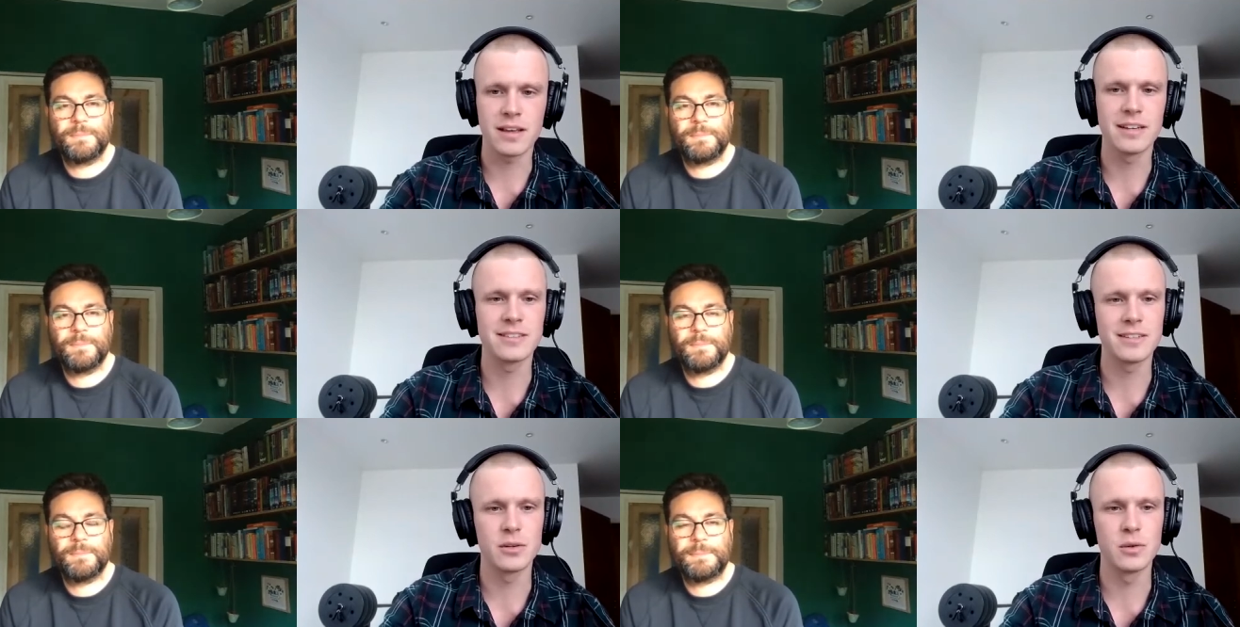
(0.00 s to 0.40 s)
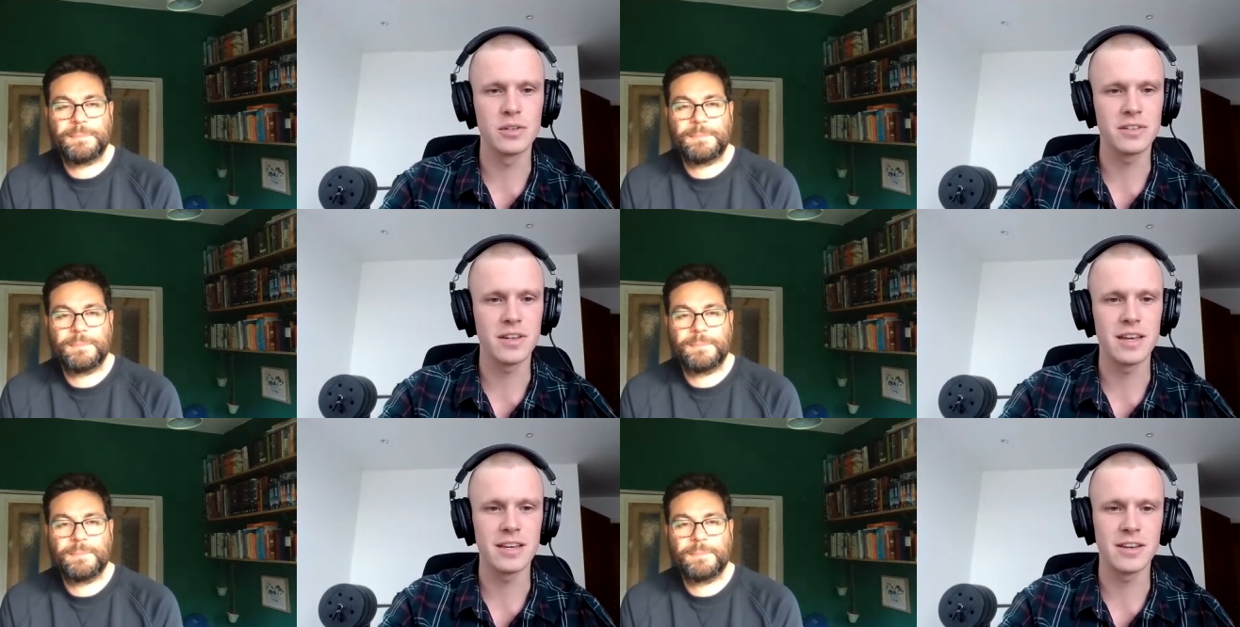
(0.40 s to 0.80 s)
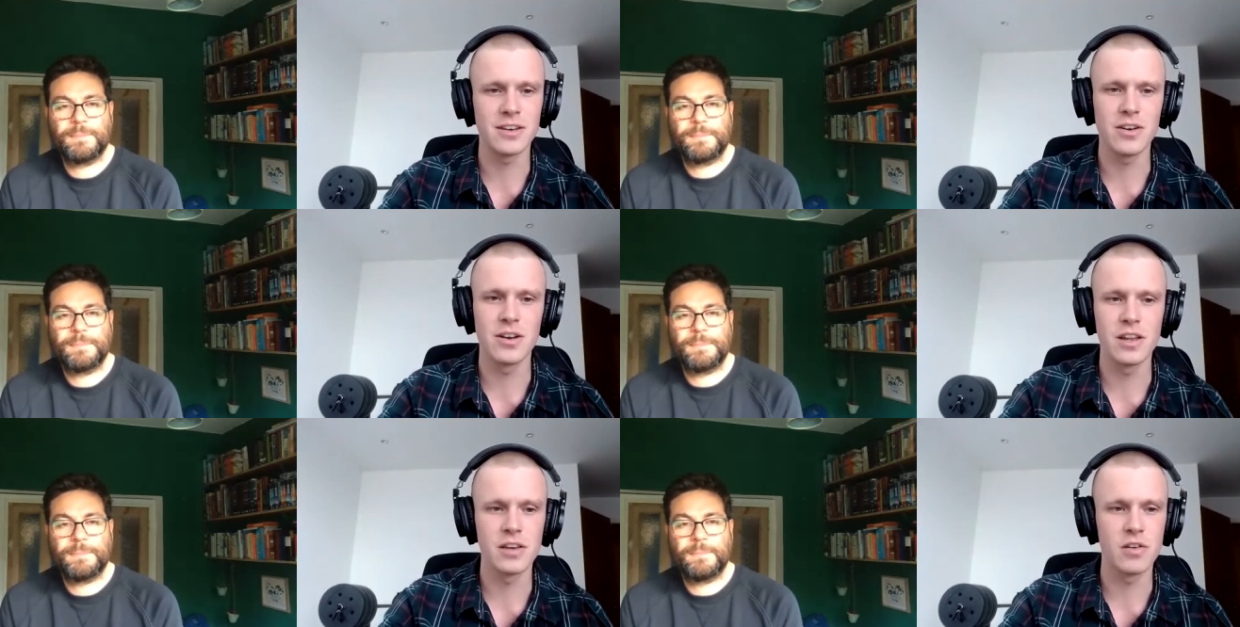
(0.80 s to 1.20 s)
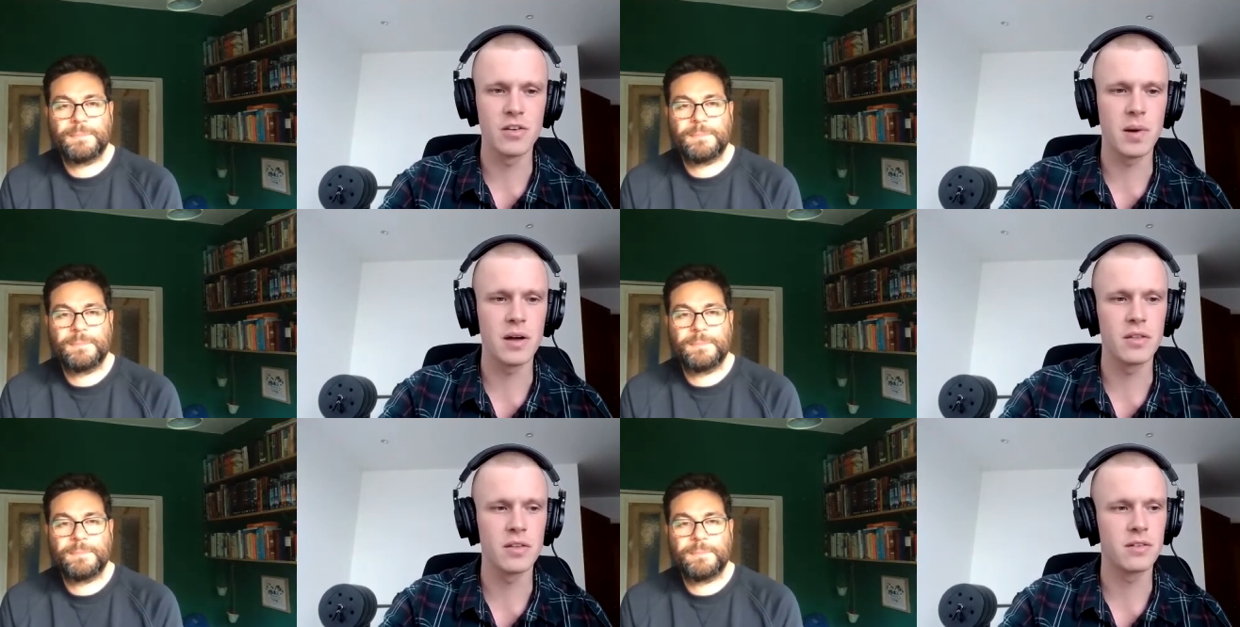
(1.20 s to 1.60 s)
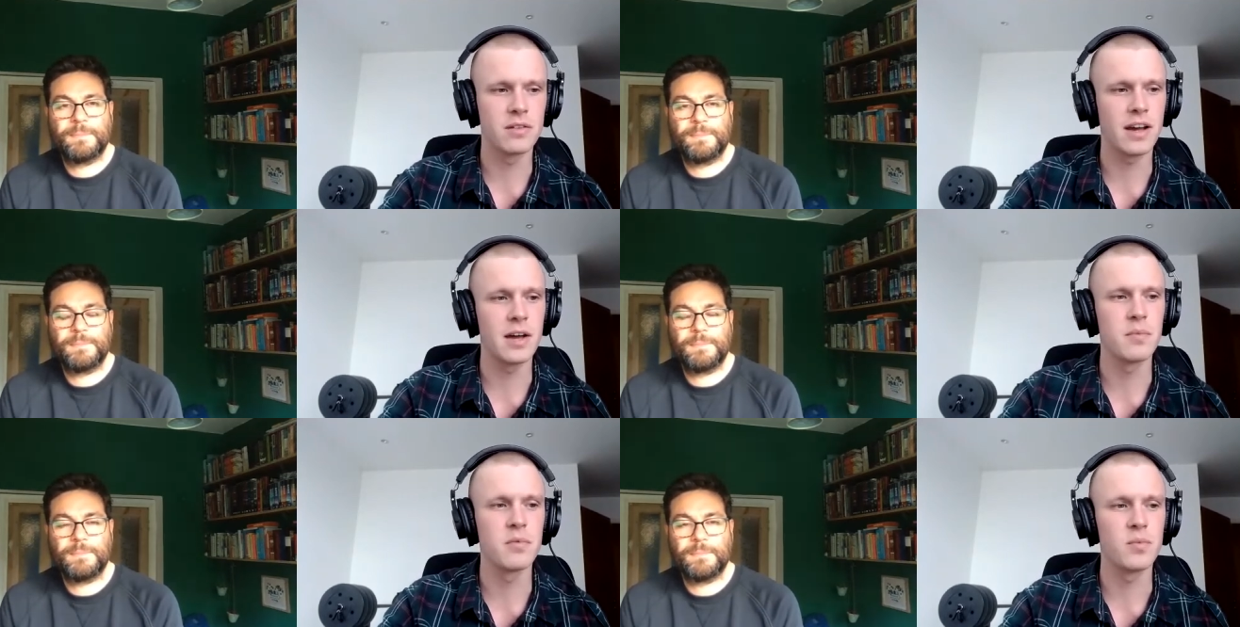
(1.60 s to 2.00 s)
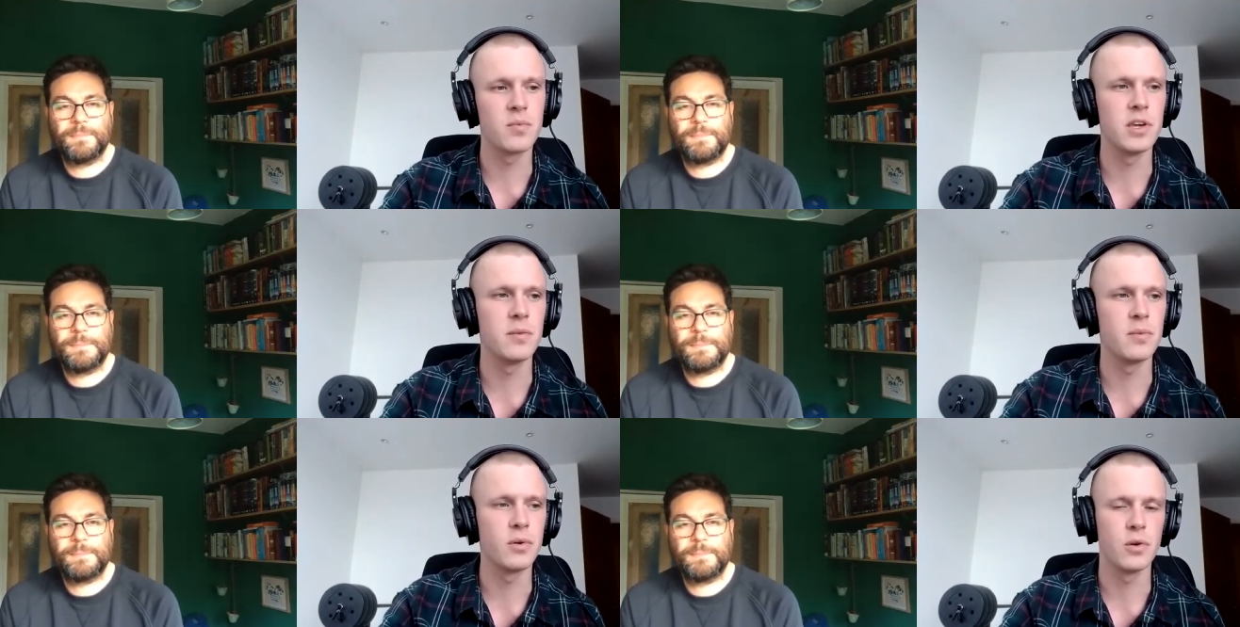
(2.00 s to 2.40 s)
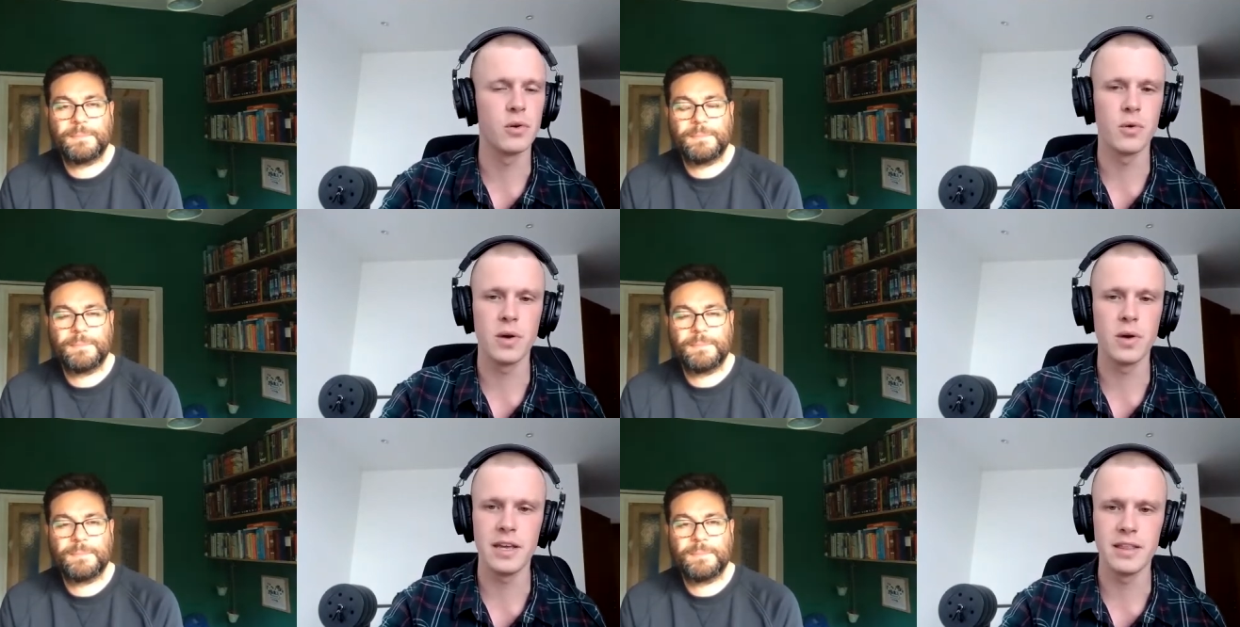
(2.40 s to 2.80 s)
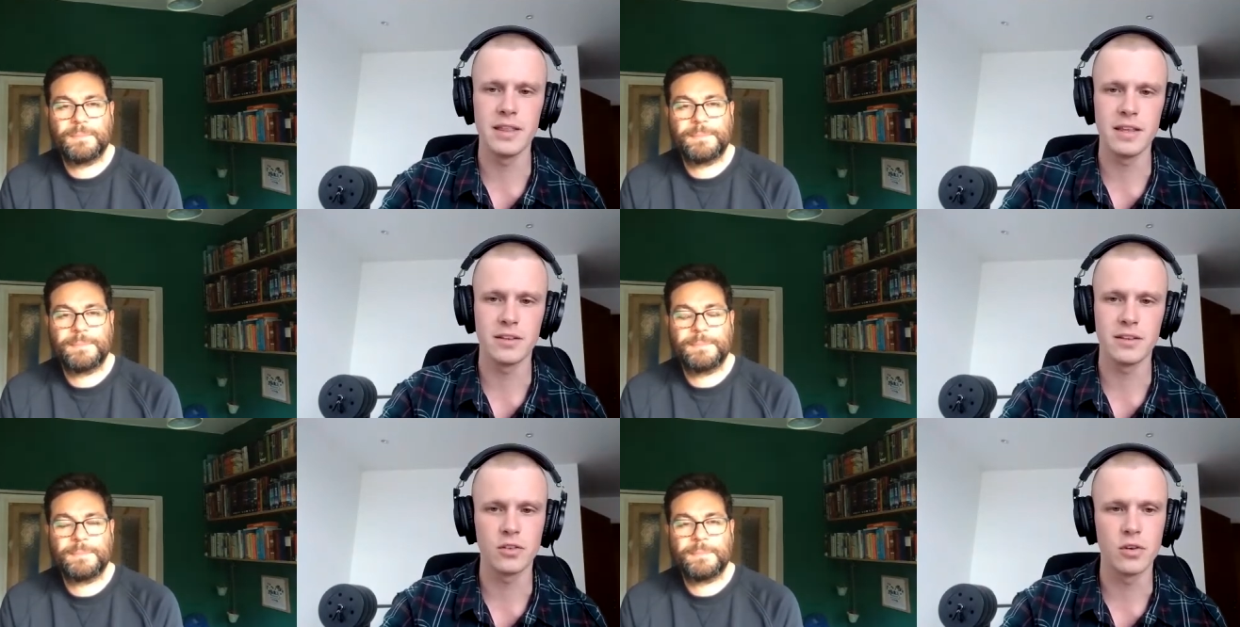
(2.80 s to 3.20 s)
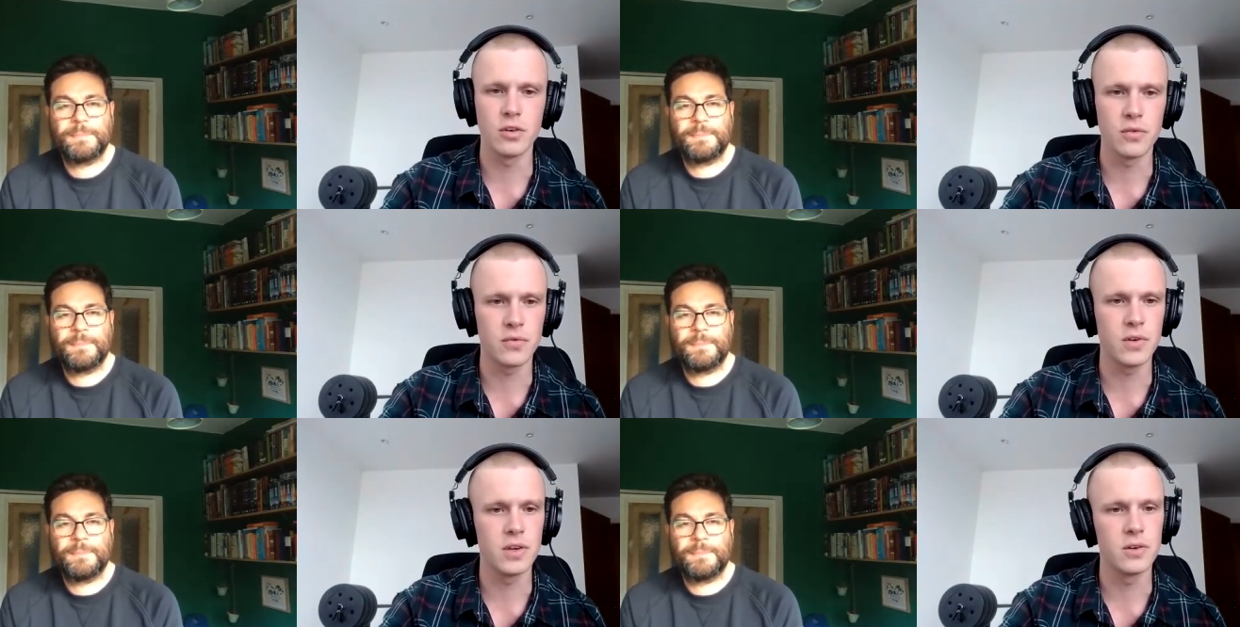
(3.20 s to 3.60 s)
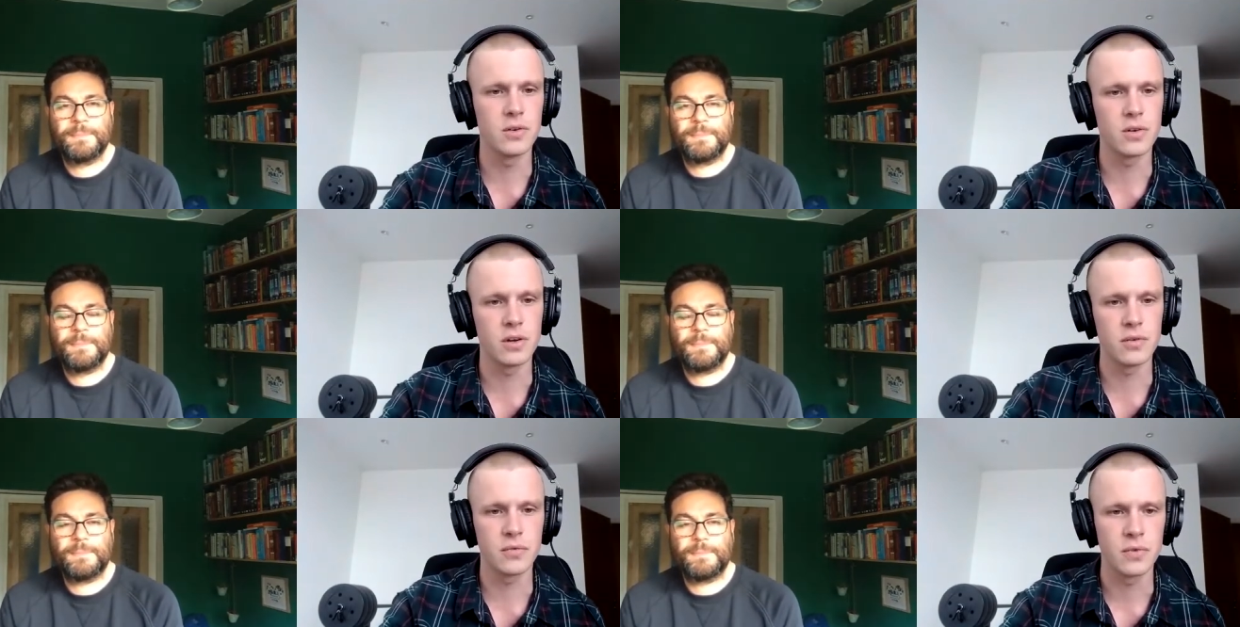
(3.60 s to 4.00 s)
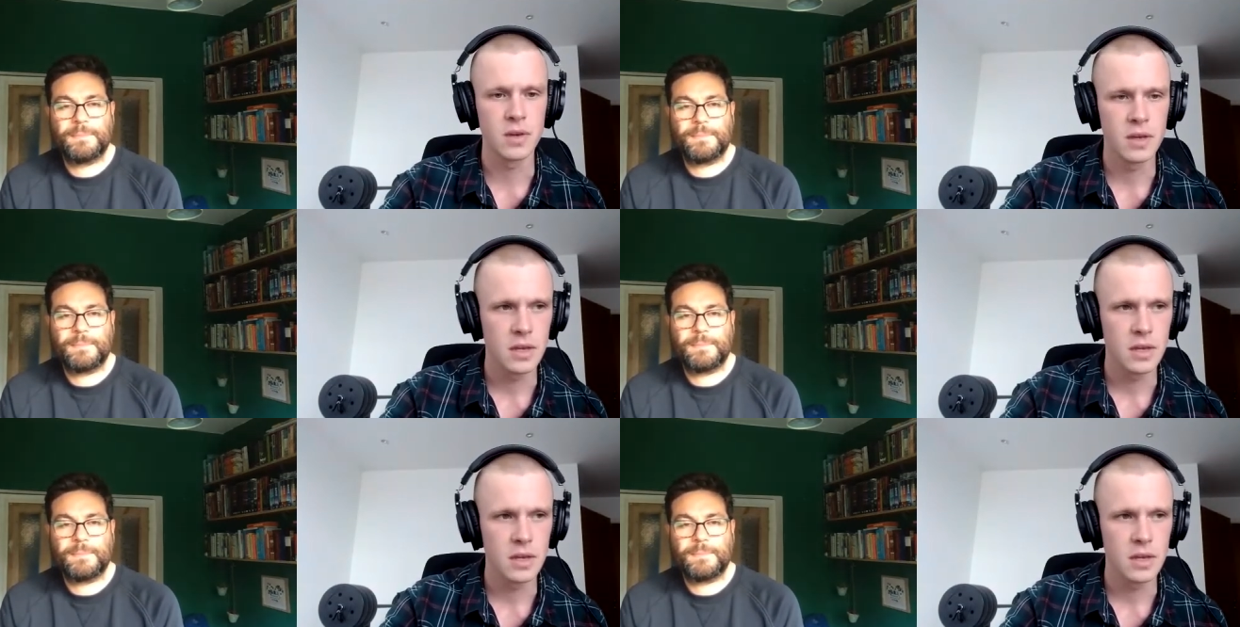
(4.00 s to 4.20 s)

Speaker 1: as I was saying earlier, about the type of people who are in this sort of field of